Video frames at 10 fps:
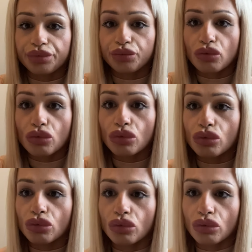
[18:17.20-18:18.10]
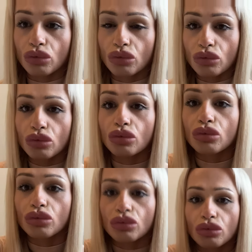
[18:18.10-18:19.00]

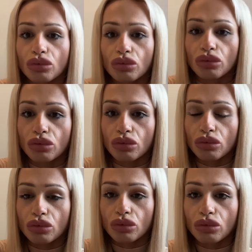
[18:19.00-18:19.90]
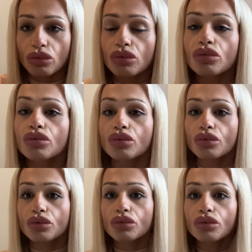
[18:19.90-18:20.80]
(no one is talking)